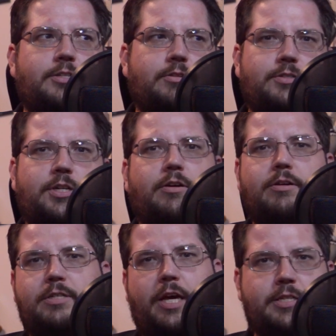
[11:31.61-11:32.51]
So
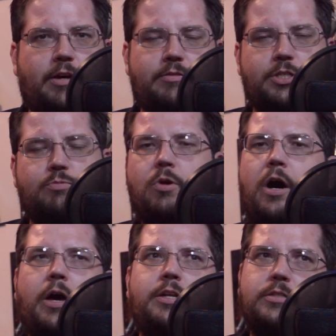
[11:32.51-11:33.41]
Sarah takes out this
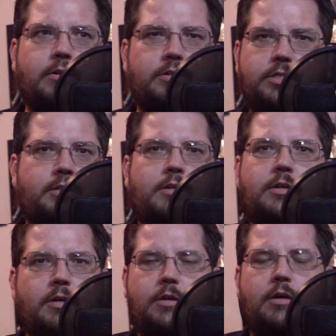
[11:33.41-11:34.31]
rod and starts
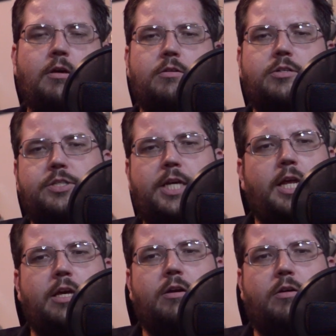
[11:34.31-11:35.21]
starts
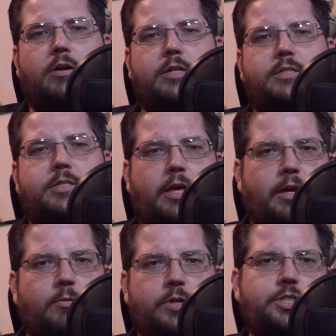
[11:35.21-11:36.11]
hitting her and
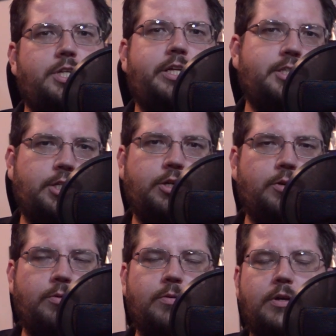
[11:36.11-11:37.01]
saying what she needs to
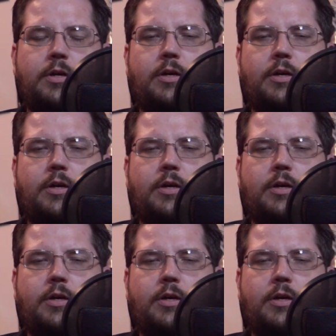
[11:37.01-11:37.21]
do.